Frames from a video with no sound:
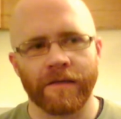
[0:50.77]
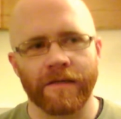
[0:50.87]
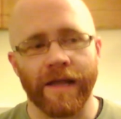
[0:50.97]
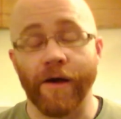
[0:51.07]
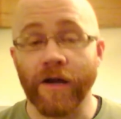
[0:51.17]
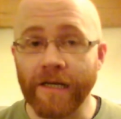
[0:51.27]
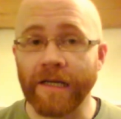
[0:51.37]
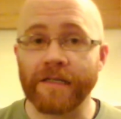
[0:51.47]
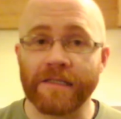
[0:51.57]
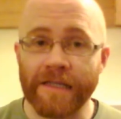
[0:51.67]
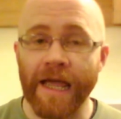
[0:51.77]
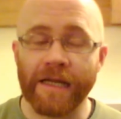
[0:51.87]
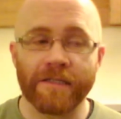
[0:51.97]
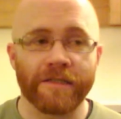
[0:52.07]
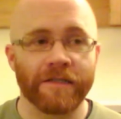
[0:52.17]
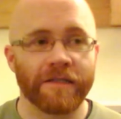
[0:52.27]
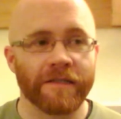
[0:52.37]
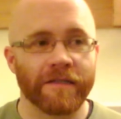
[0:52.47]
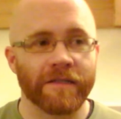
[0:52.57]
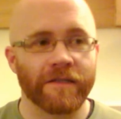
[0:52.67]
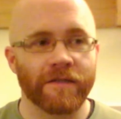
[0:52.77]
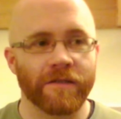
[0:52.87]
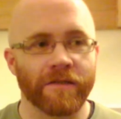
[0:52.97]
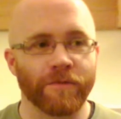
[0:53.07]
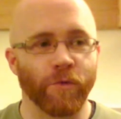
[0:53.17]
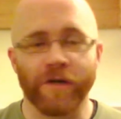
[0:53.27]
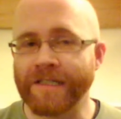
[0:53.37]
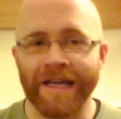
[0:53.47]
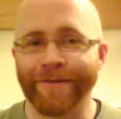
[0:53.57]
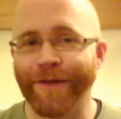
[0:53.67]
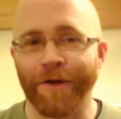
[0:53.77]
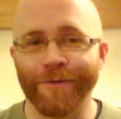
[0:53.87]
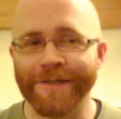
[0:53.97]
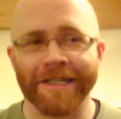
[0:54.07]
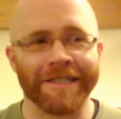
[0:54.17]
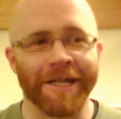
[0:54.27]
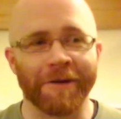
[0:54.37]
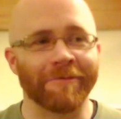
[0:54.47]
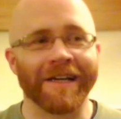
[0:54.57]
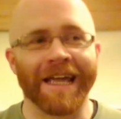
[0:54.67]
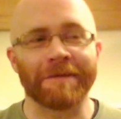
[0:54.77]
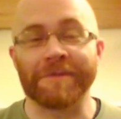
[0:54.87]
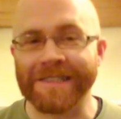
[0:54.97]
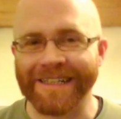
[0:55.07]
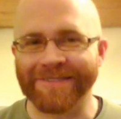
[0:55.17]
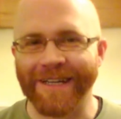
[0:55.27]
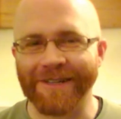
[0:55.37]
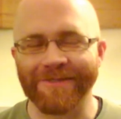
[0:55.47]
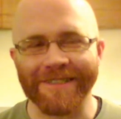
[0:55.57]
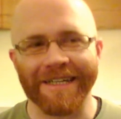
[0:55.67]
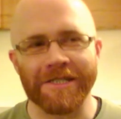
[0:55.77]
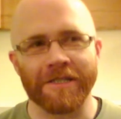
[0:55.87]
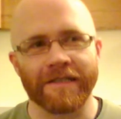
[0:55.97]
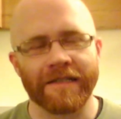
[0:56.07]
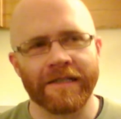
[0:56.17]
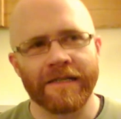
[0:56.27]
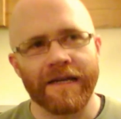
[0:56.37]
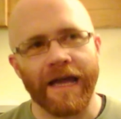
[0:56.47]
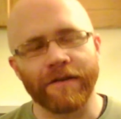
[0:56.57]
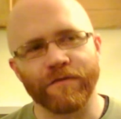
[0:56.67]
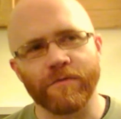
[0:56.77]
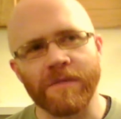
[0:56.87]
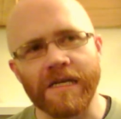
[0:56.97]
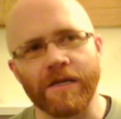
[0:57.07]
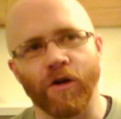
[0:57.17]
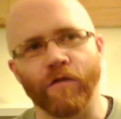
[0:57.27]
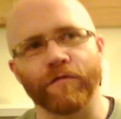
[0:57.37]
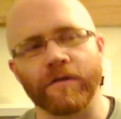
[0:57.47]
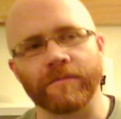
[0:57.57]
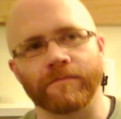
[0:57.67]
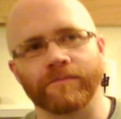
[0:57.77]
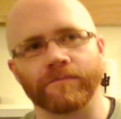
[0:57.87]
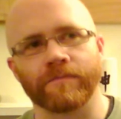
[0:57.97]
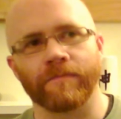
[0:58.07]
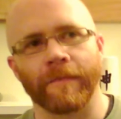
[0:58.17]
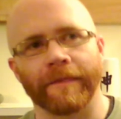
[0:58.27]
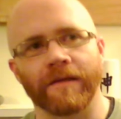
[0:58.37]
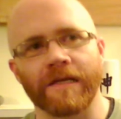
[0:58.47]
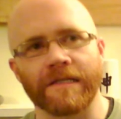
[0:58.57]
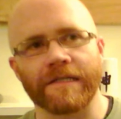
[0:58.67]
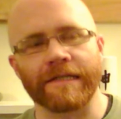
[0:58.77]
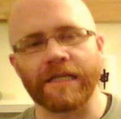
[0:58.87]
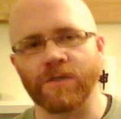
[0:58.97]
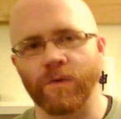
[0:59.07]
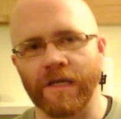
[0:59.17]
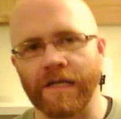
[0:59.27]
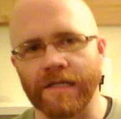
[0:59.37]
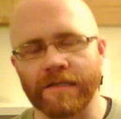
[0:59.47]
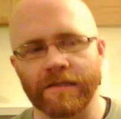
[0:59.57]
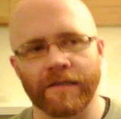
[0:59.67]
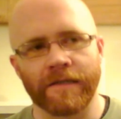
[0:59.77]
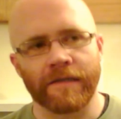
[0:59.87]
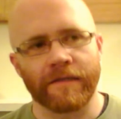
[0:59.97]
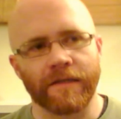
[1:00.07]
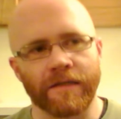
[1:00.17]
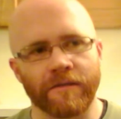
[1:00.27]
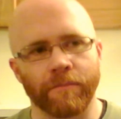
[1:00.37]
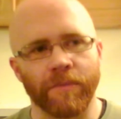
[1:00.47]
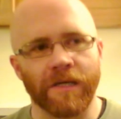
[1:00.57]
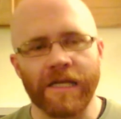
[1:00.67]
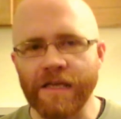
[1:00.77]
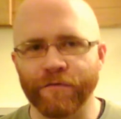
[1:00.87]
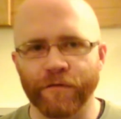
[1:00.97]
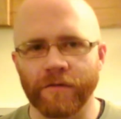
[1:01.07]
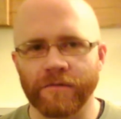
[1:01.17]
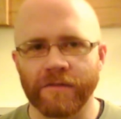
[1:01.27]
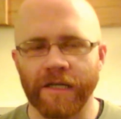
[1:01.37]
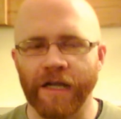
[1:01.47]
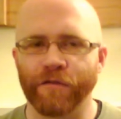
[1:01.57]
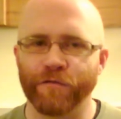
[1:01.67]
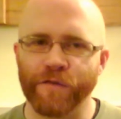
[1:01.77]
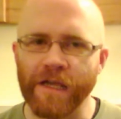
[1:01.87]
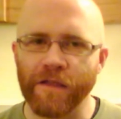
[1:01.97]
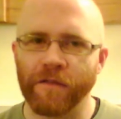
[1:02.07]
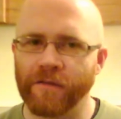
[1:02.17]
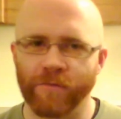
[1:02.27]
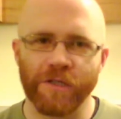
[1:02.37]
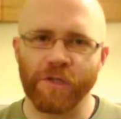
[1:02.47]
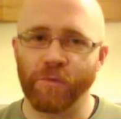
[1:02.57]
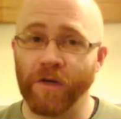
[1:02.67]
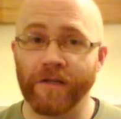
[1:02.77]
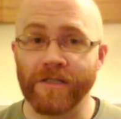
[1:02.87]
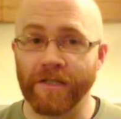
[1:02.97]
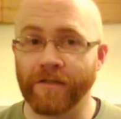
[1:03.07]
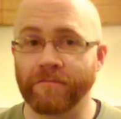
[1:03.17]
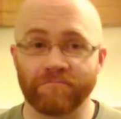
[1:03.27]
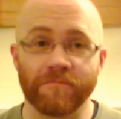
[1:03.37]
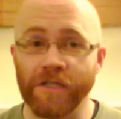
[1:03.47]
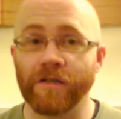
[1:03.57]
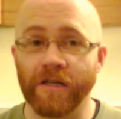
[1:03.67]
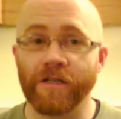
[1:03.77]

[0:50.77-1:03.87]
Now, I can understand wanting to have that conversation, and I'm really happy to have that conversation. And for me, often there's a sense within it that belief and faith, which are words that are